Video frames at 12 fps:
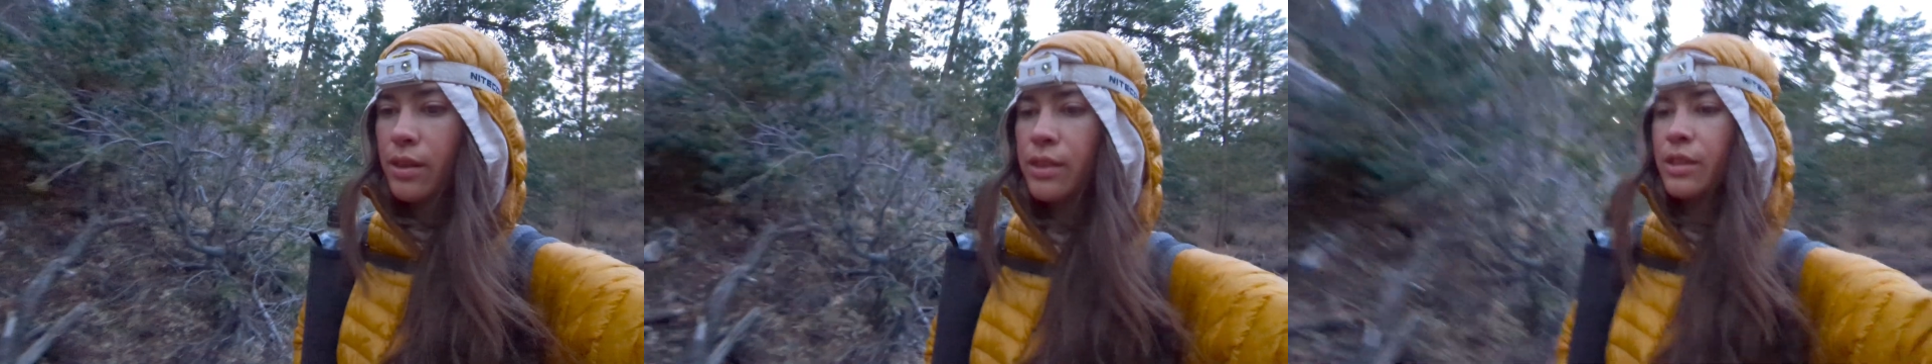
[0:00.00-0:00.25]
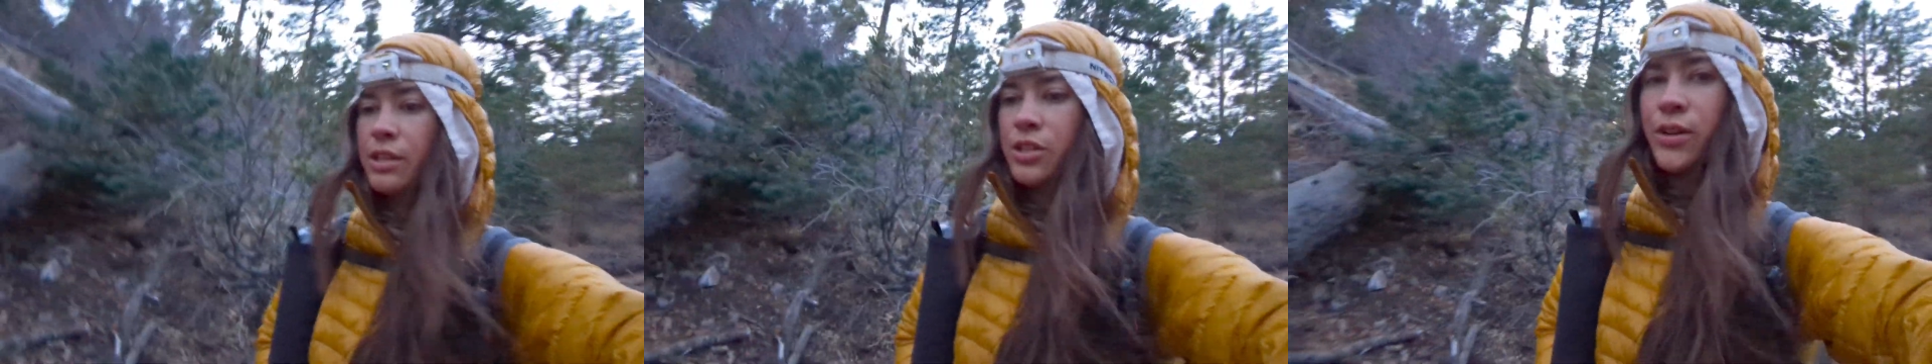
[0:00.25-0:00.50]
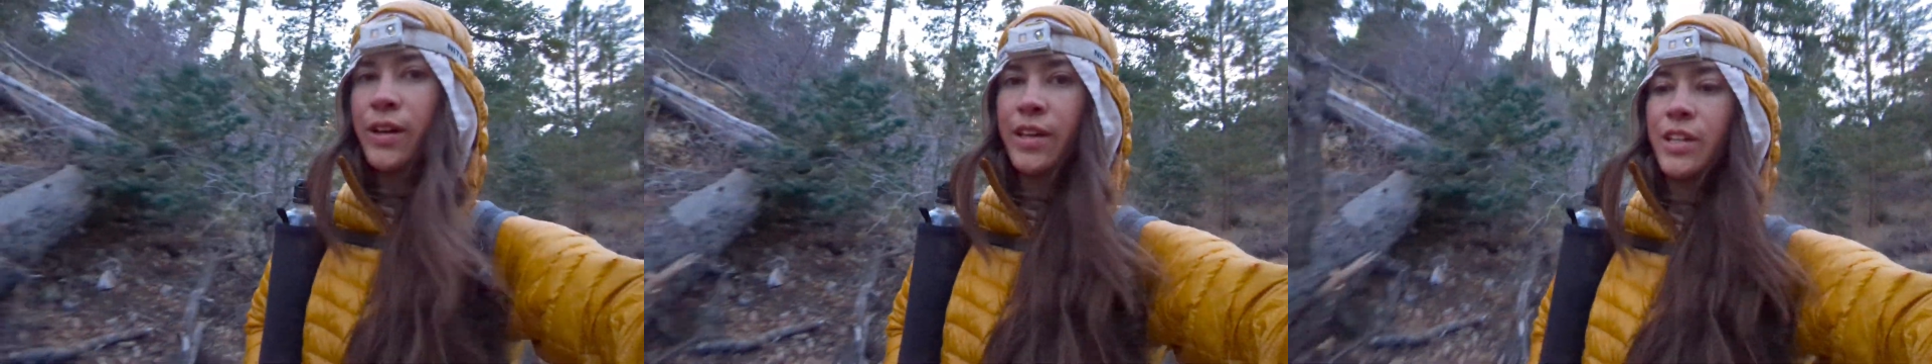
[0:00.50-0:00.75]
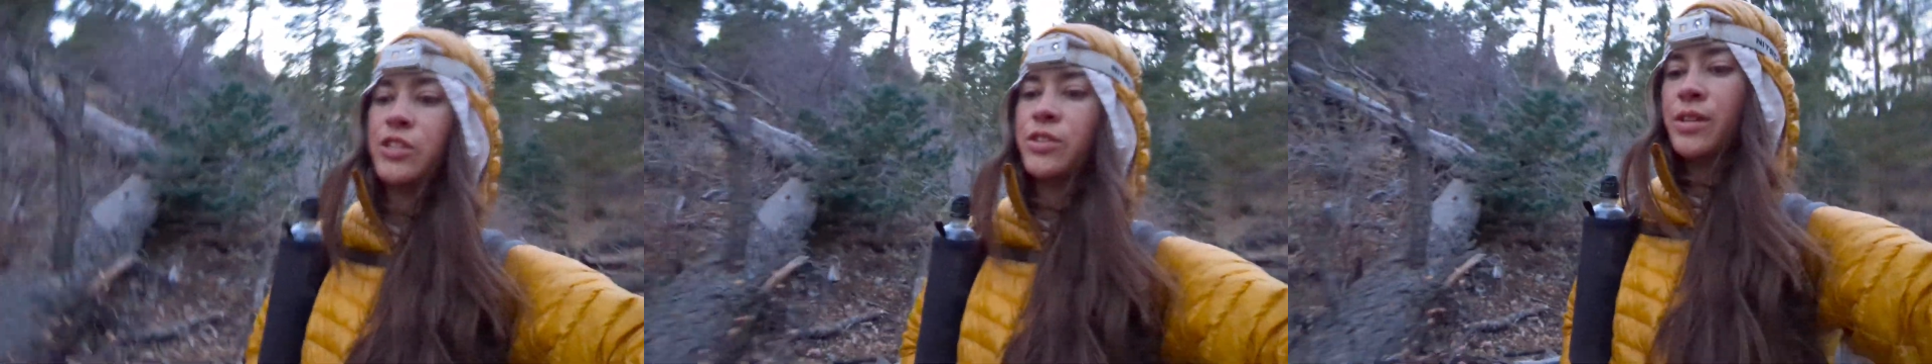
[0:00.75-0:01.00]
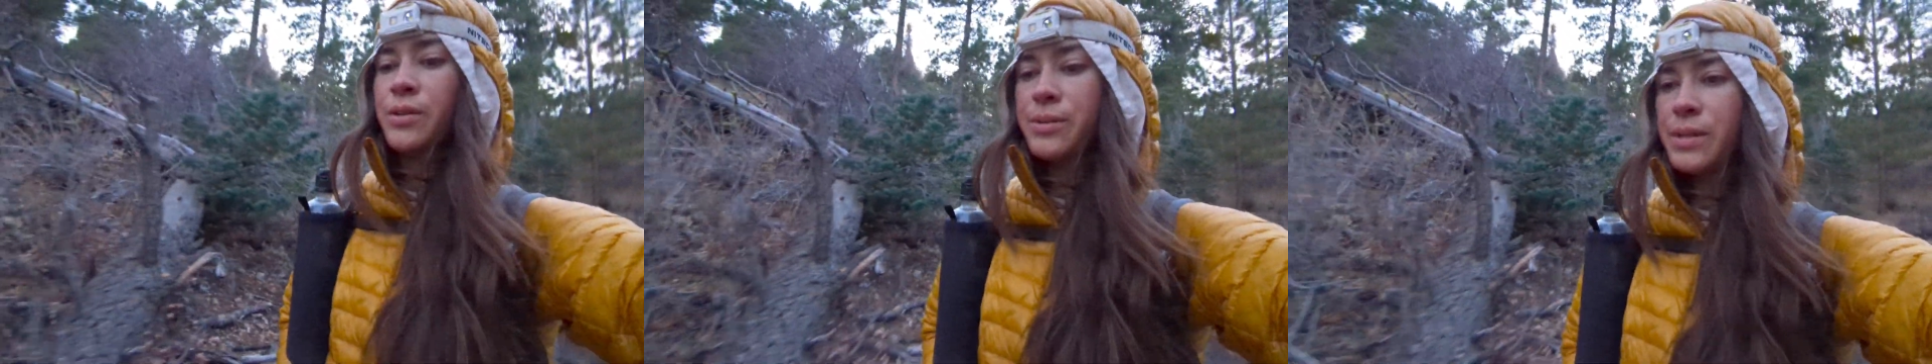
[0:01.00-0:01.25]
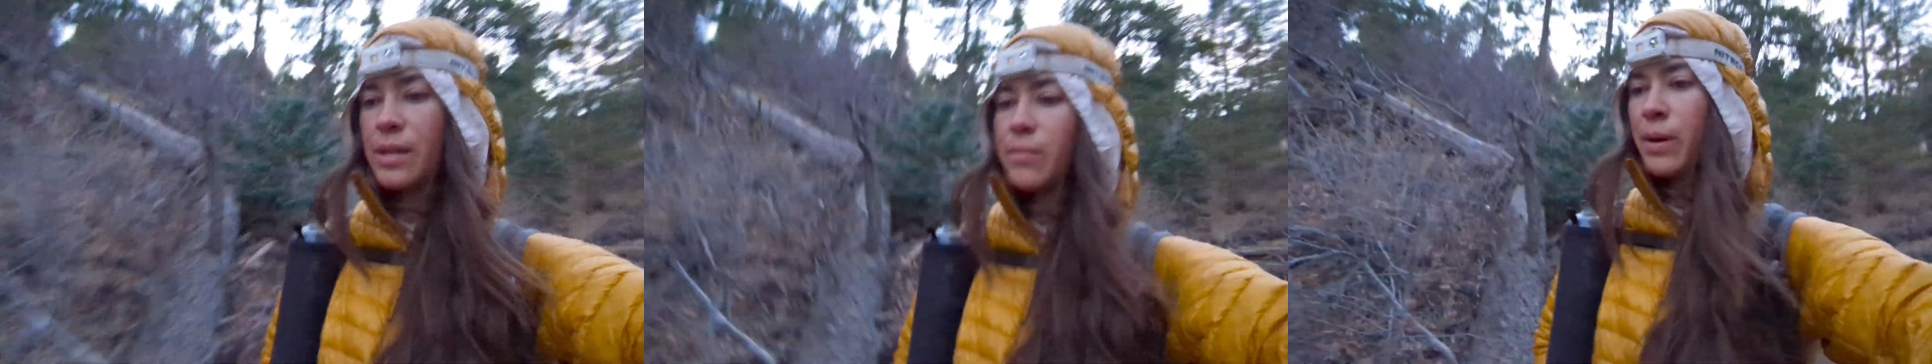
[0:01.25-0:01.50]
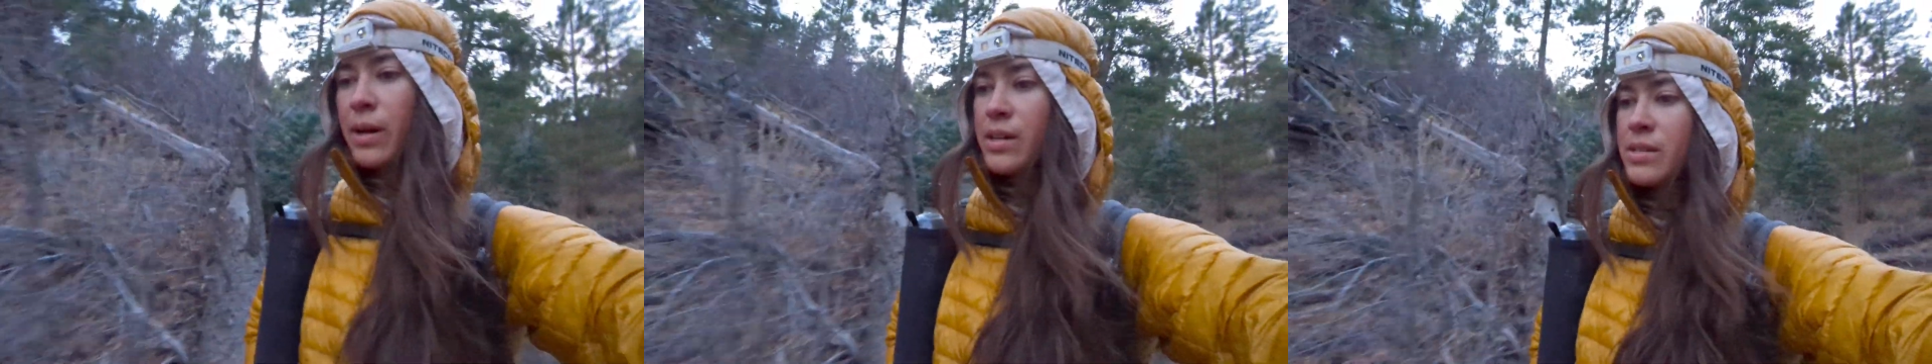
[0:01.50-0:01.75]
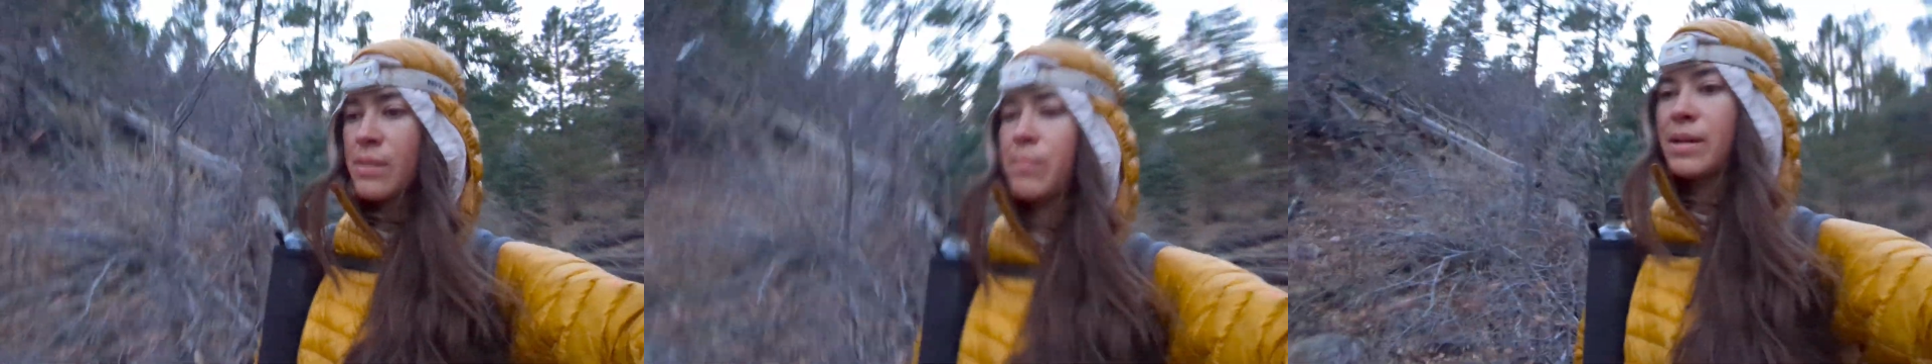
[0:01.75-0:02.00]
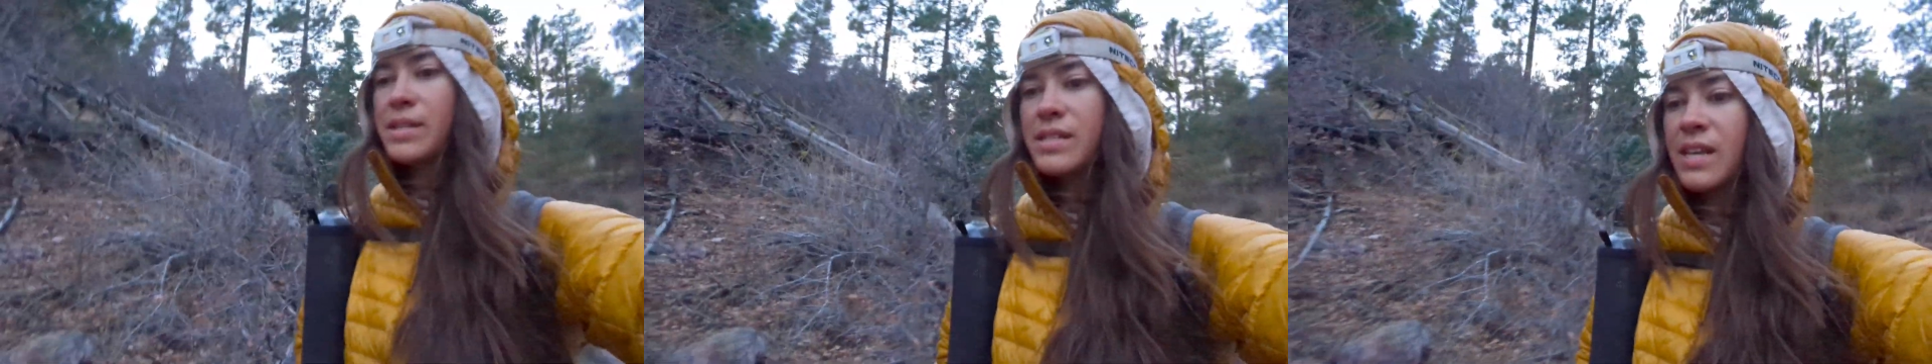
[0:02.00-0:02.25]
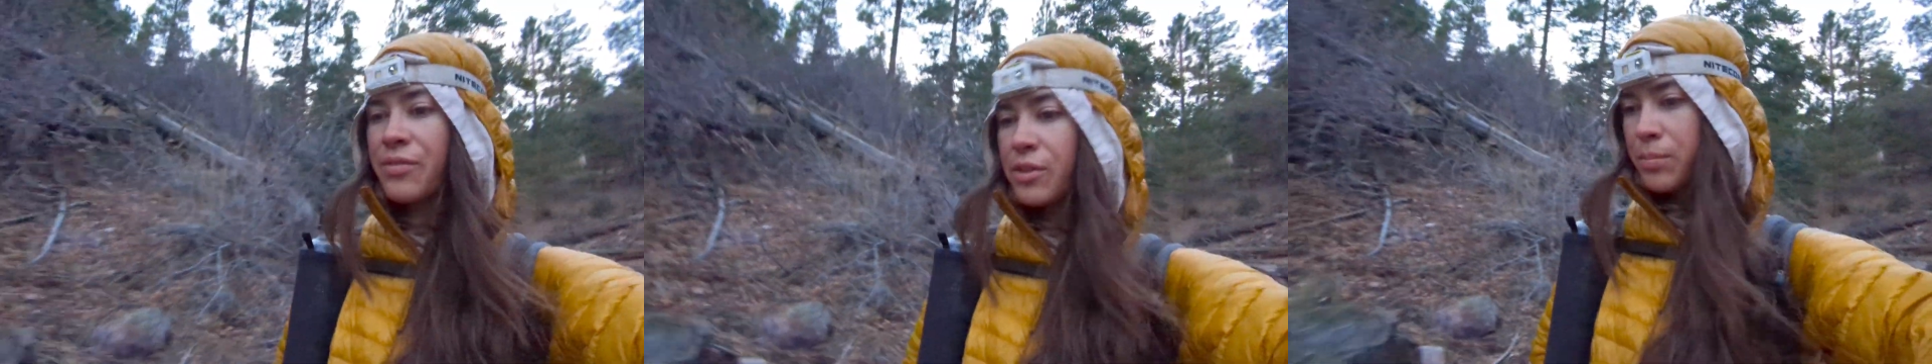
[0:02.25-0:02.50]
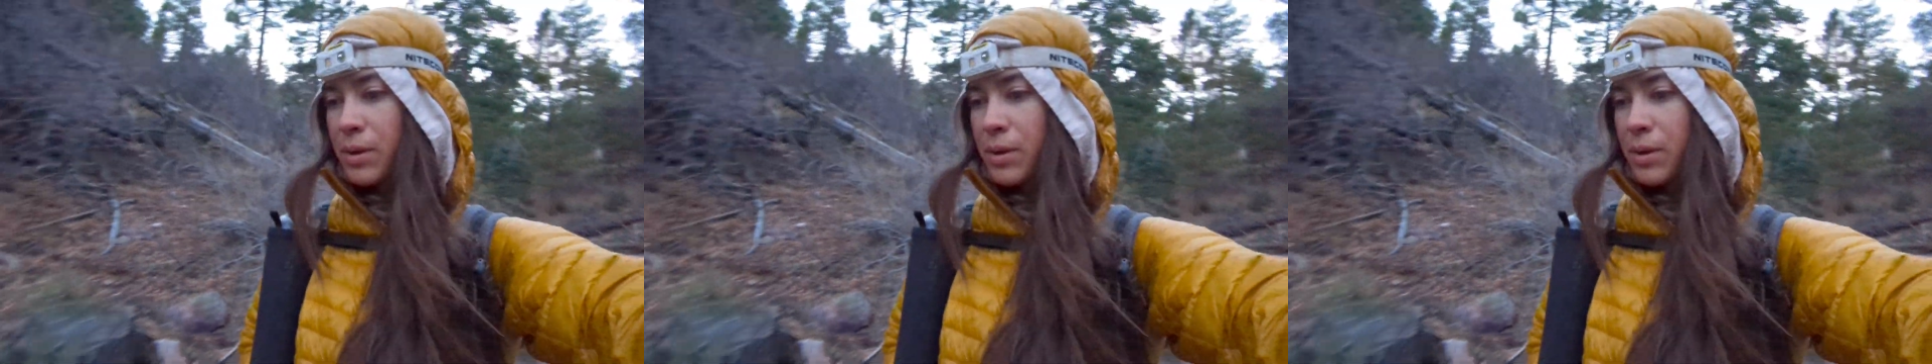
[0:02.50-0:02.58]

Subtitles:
the trail angel that was going to pick us up at 7